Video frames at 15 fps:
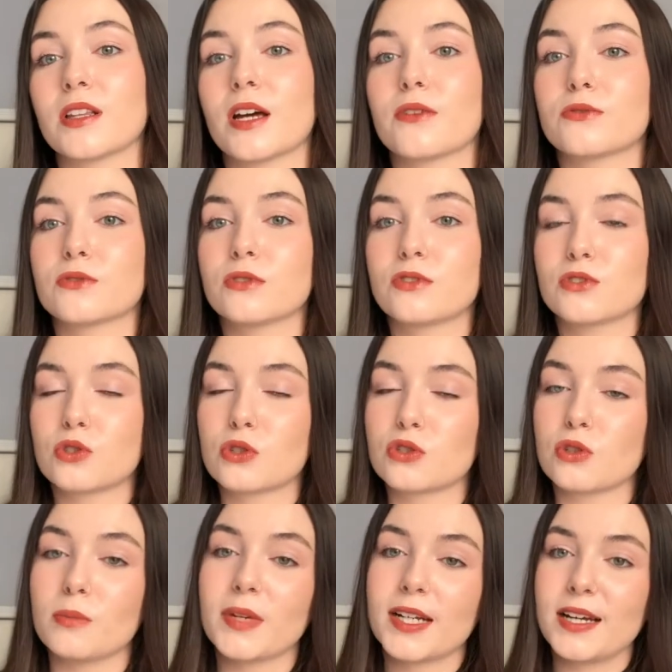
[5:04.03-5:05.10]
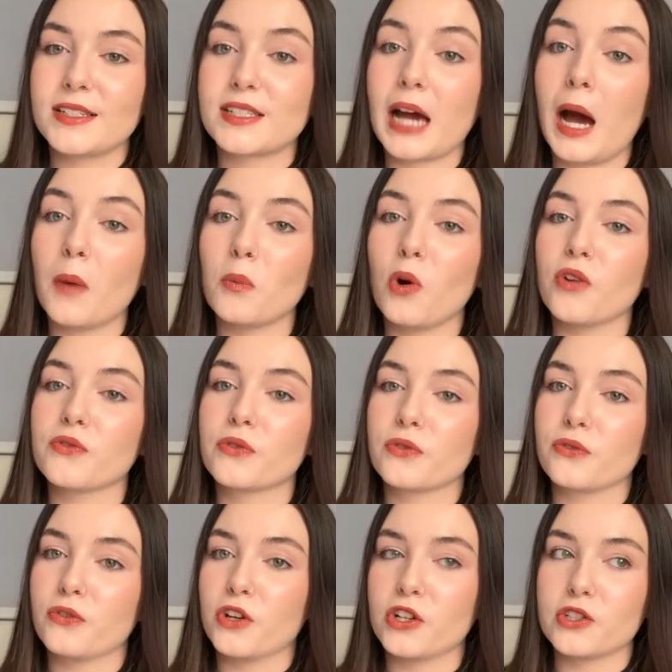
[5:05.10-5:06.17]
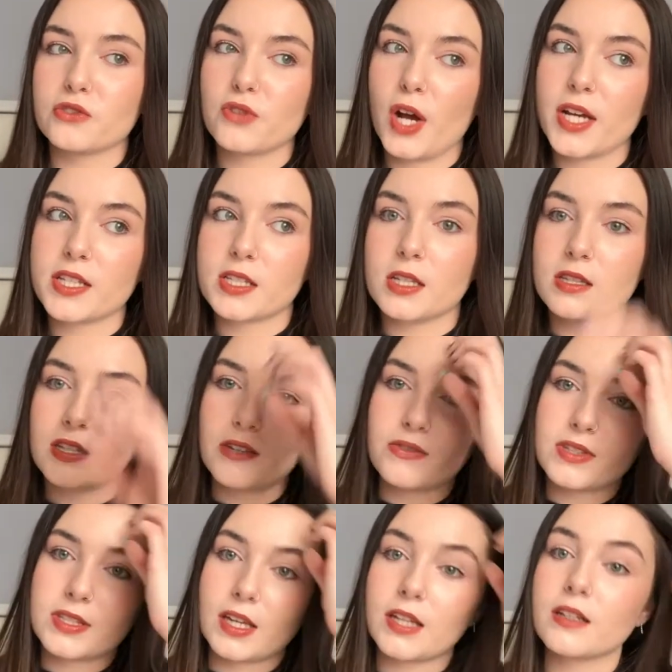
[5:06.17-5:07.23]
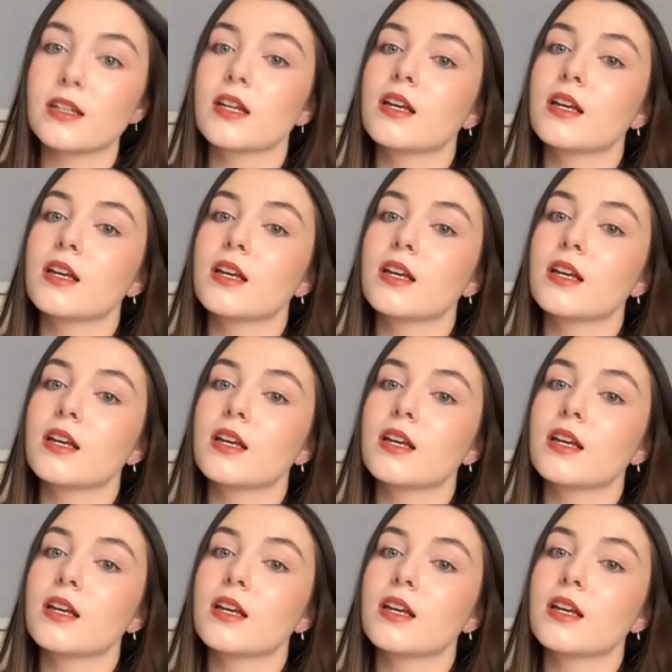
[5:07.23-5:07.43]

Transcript: I've just done, my nighttime one for dry sensitive skin.